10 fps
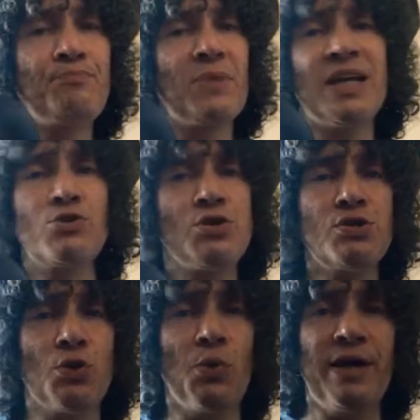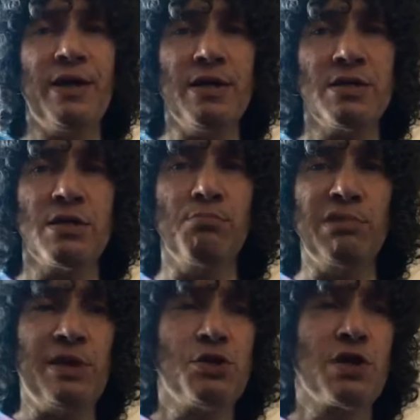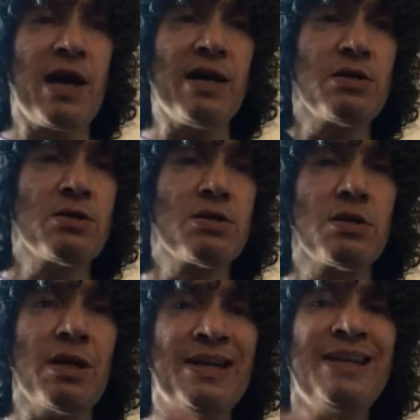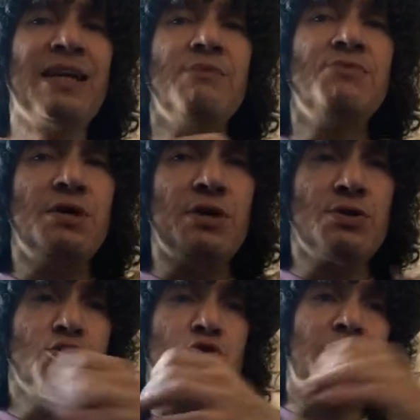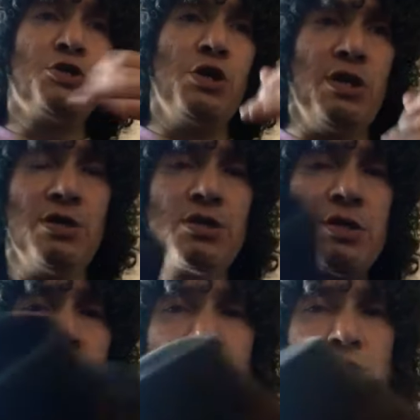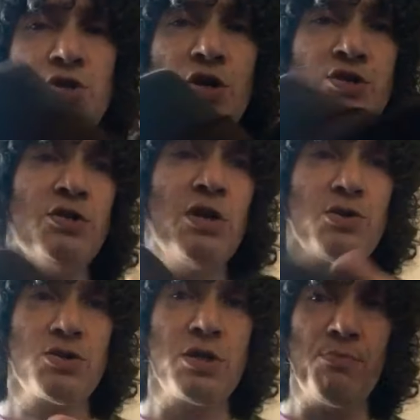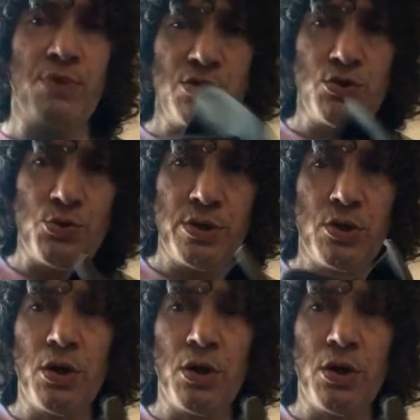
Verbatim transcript: It's just the way it is. The bleached hats, it gives it a stretchiness. It just does something to it.